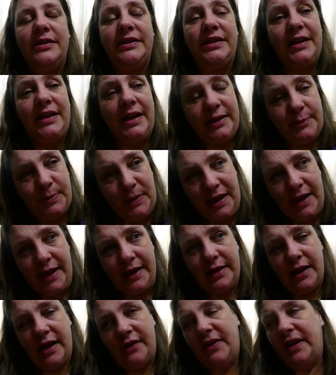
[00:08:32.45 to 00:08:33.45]
Today's
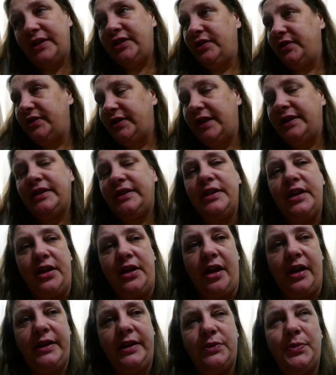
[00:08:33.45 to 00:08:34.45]
plan. I've had two sales in the
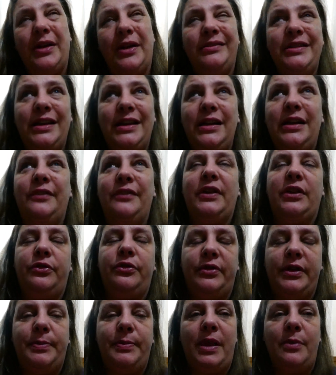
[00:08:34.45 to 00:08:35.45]
night. Well, technically I've had
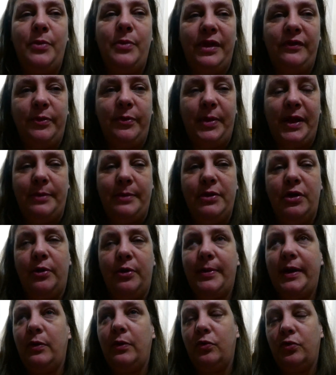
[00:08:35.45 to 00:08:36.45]
three, but I'm waiting for payment
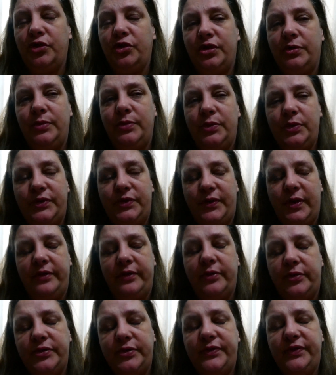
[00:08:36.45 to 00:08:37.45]
on my auction, which was
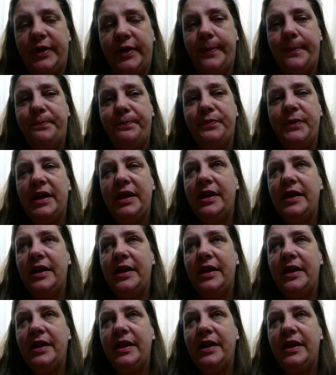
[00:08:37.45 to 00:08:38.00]
five rolls of film.